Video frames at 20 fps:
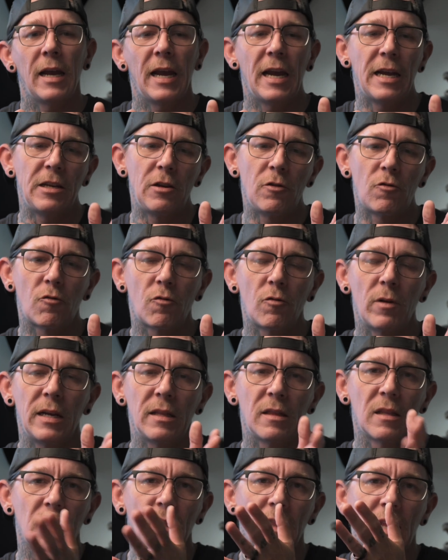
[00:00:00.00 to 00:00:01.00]
and you
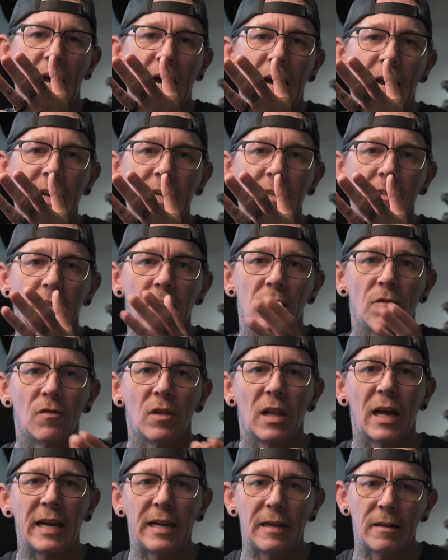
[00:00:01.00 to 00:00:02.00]
create the lines of
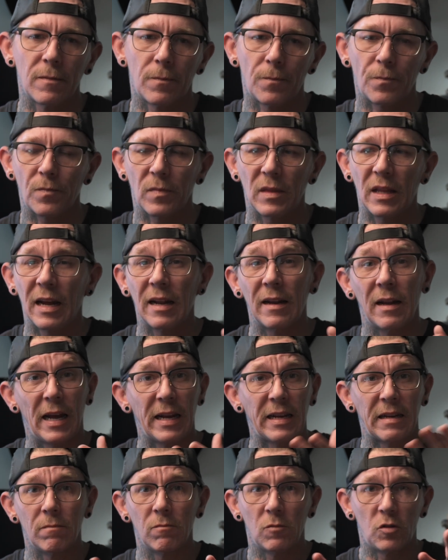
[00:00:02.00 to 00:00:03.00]
light that
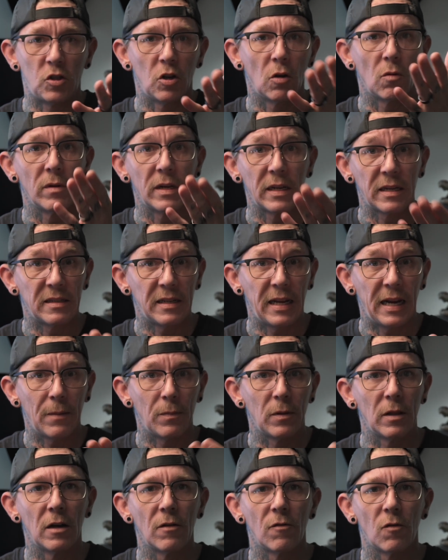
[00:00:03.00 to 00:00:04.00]
I can show an
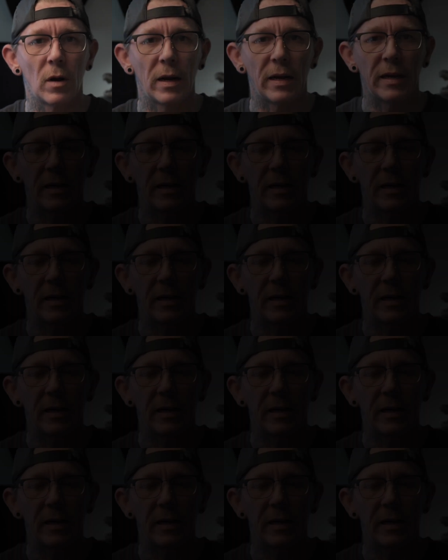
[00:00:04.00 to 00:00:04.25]
example of right